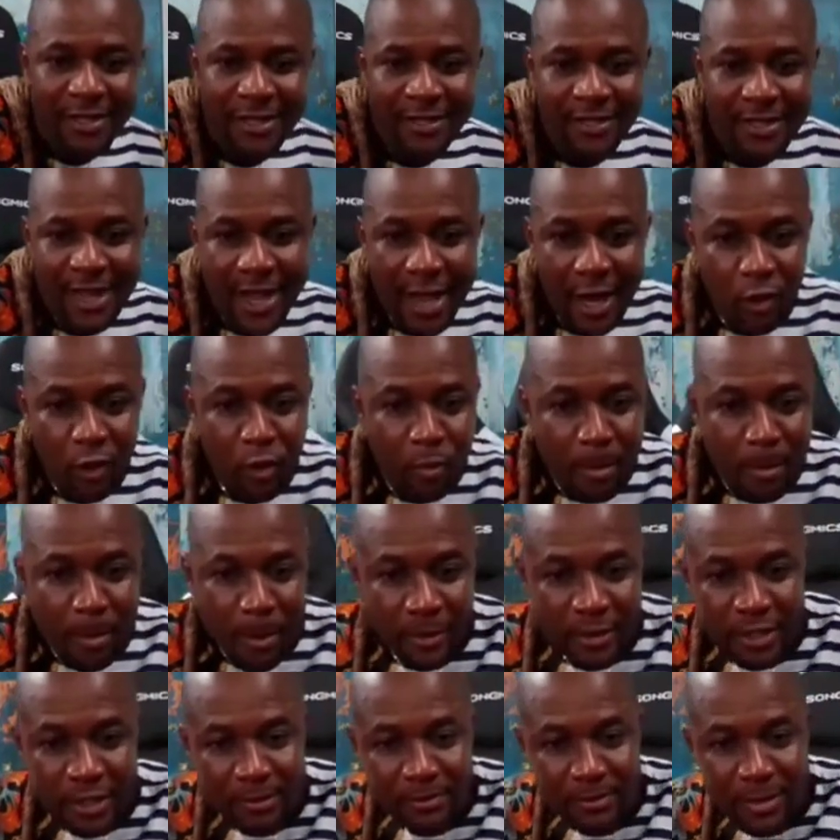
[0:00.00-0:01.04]
they say hello, Baba
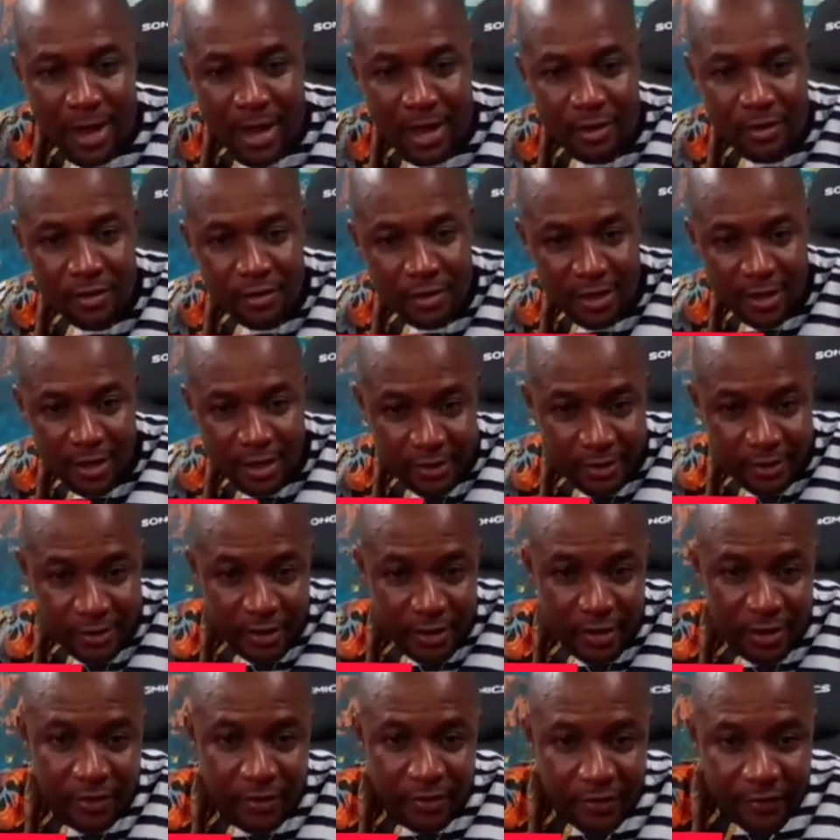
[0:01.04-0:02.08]
with a smile. Okay.
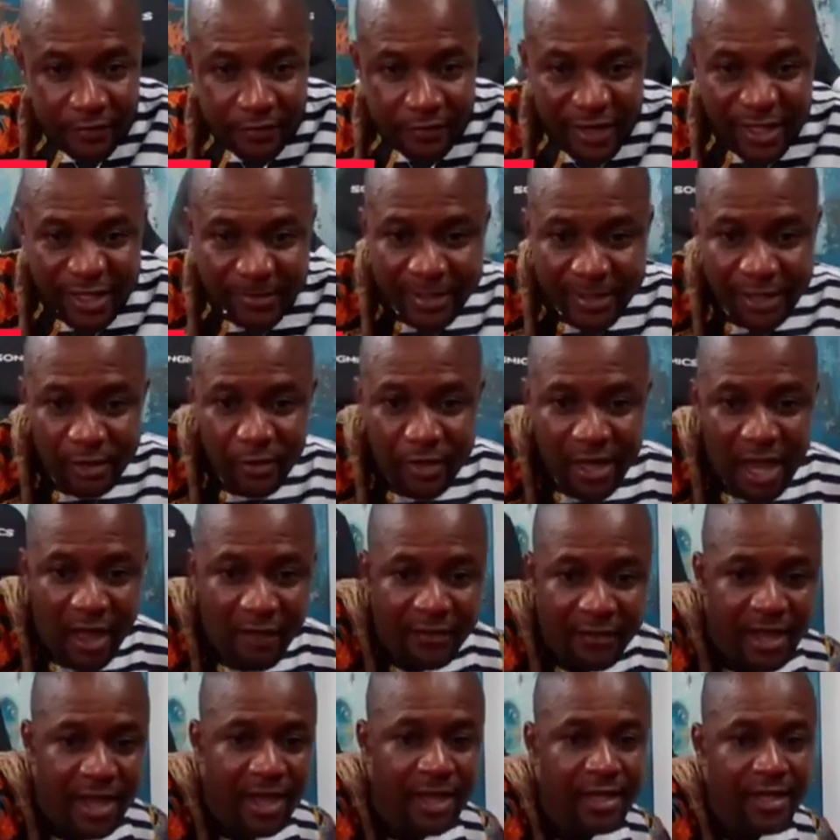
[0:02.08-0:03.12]
First person we have
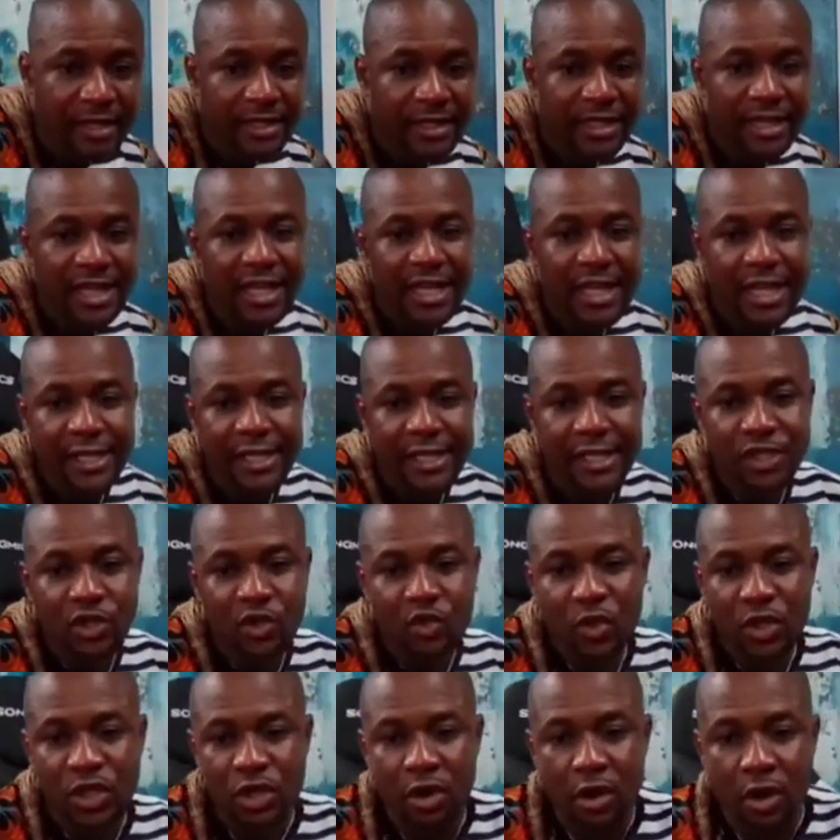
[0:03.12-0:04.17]
here is Lady
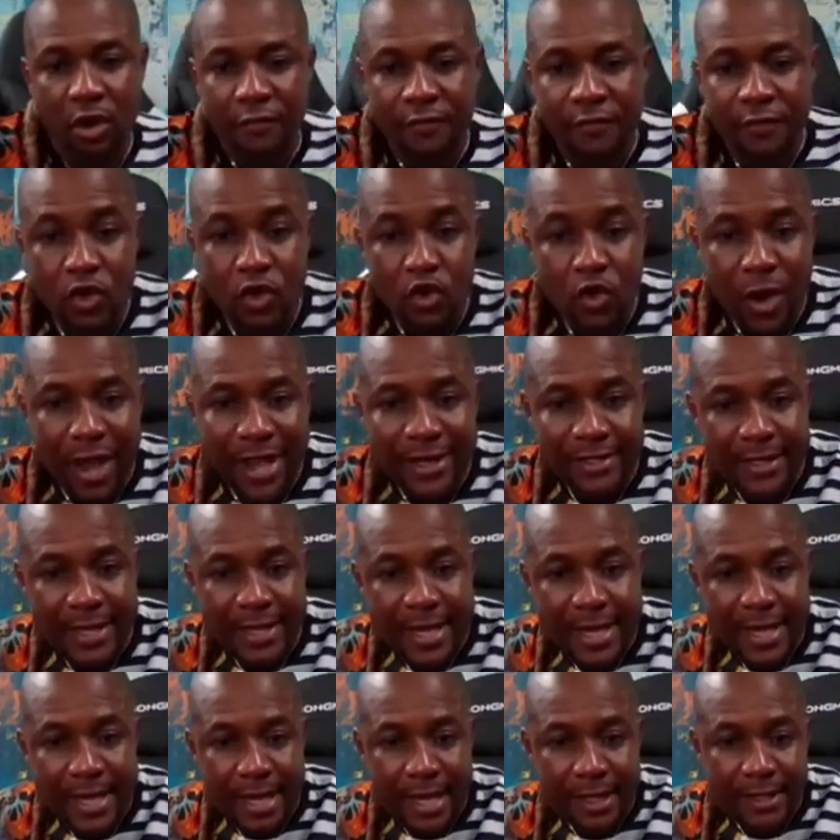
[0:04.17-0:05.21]
Sweet of
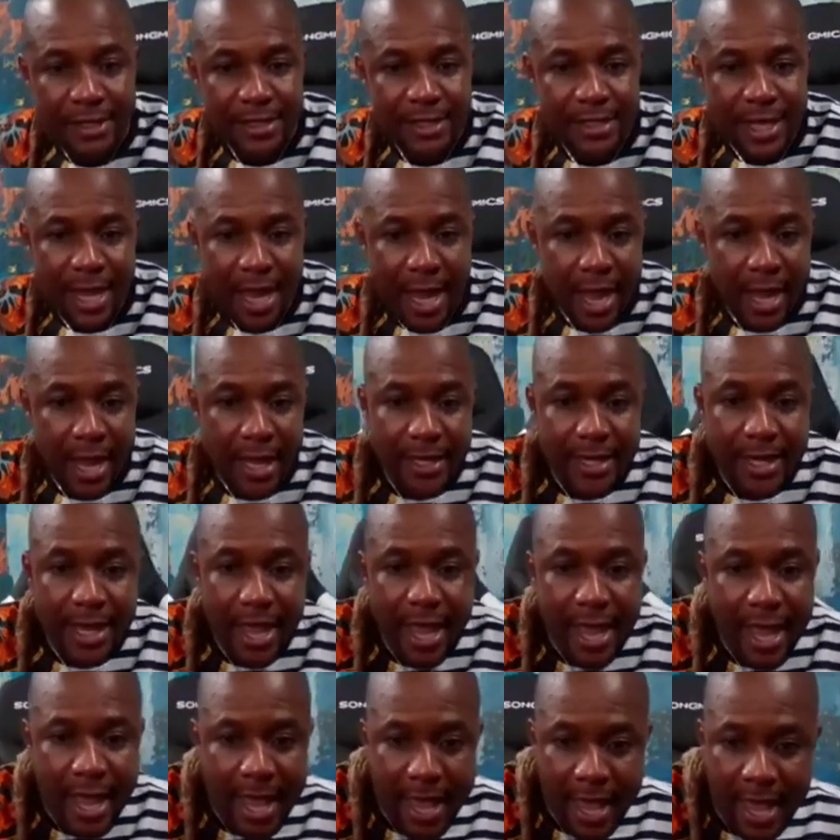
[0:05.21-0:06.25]
USA Cancer and
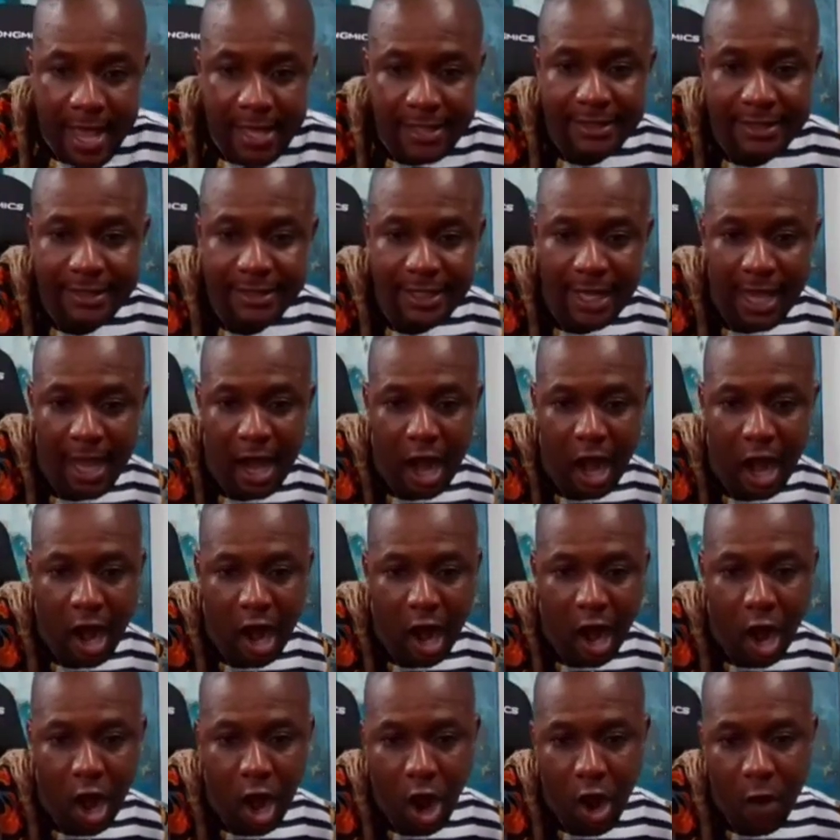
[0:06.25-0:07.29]
Health.
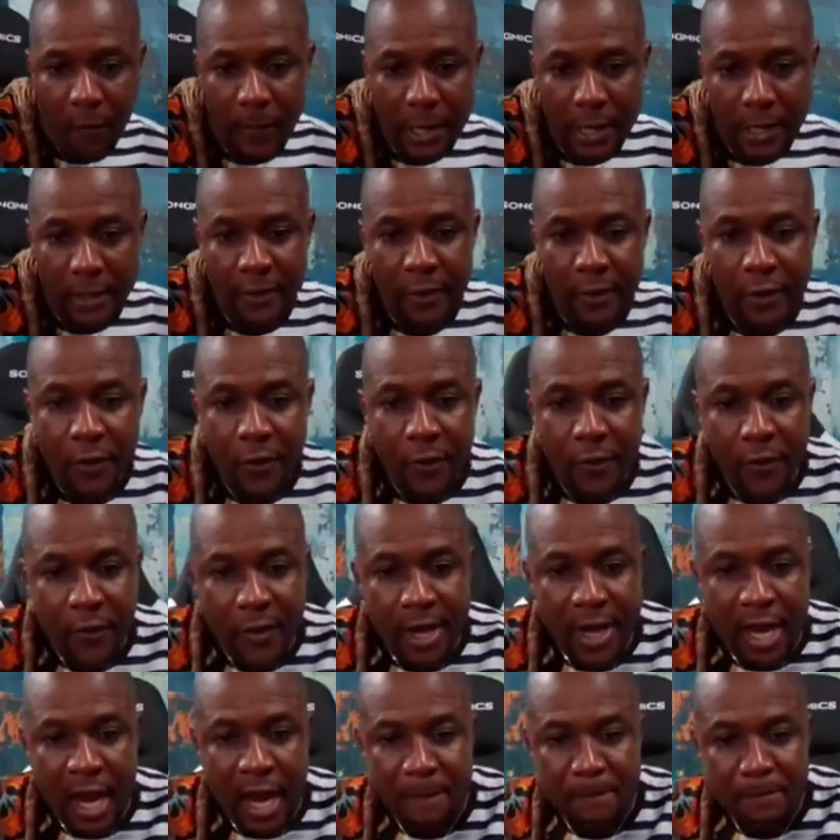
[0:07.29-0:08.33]
Oh
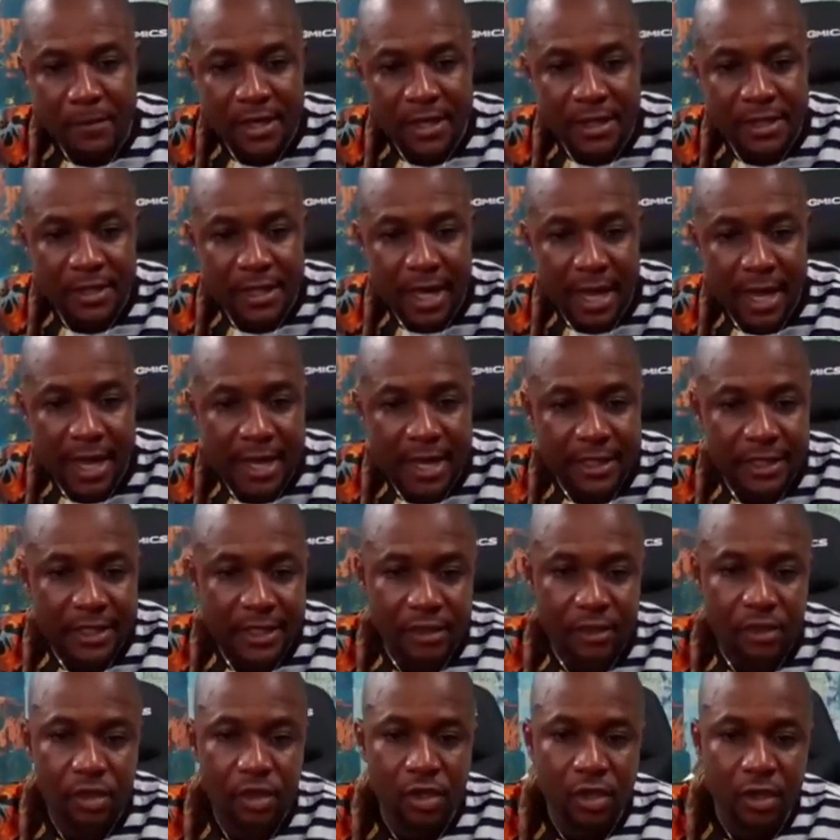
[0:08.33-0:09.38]
yeah, mental health
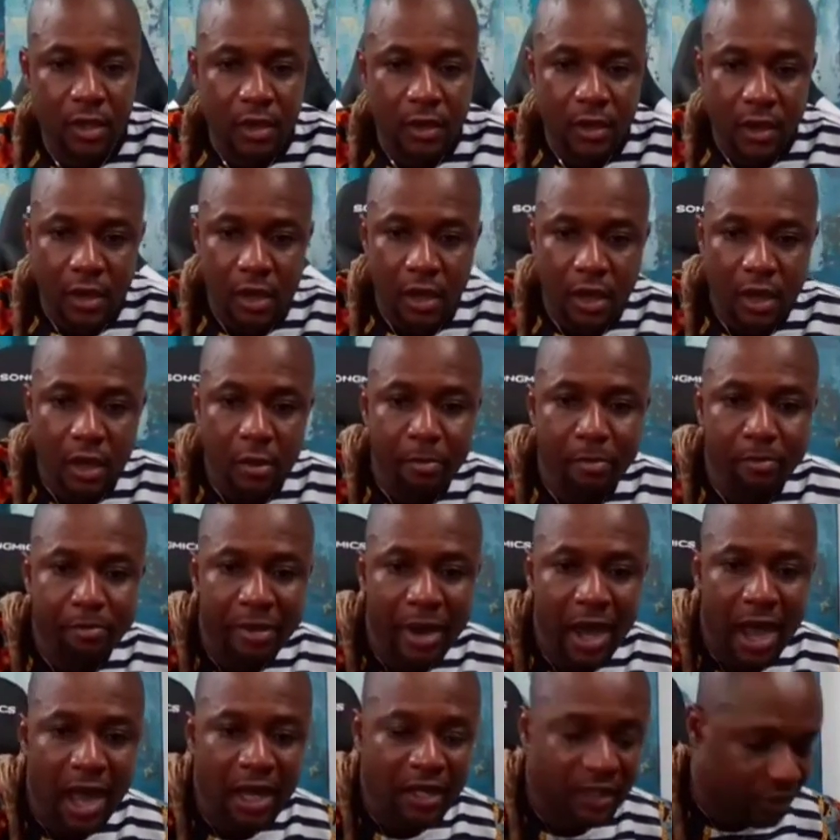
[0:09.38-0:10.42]

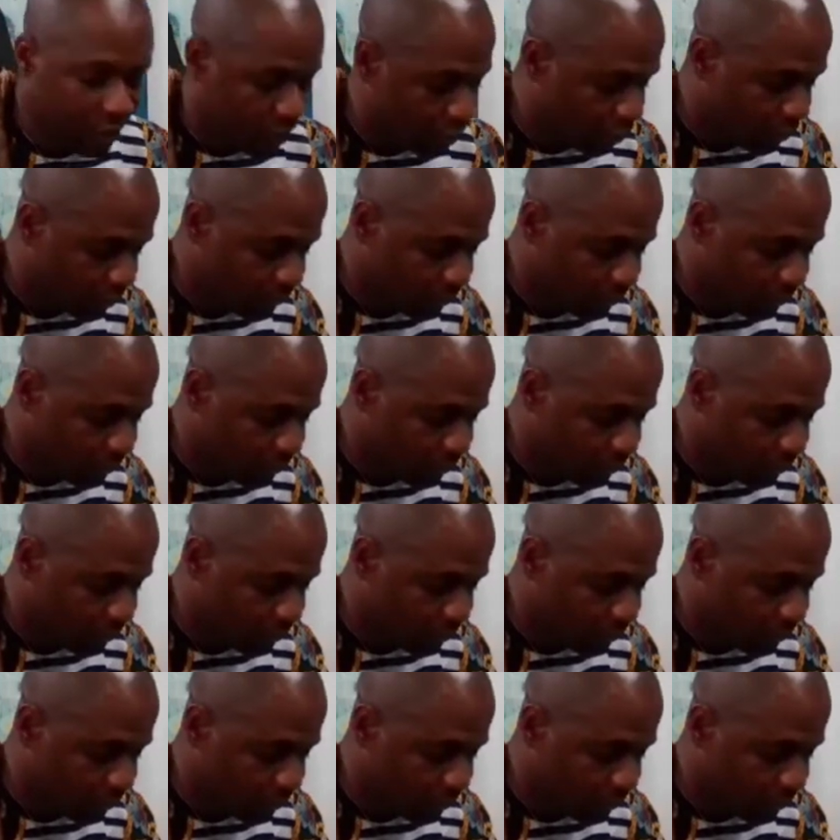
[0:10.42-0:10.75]
impact.